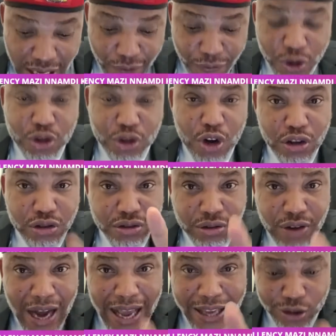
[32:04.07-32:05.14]
If you
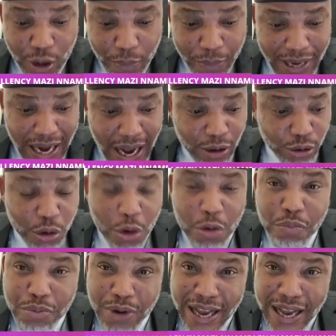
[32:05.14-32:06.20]
don't rise up now
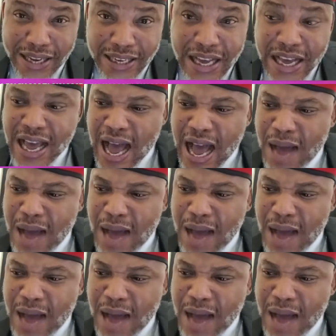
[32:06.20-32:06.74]
to break,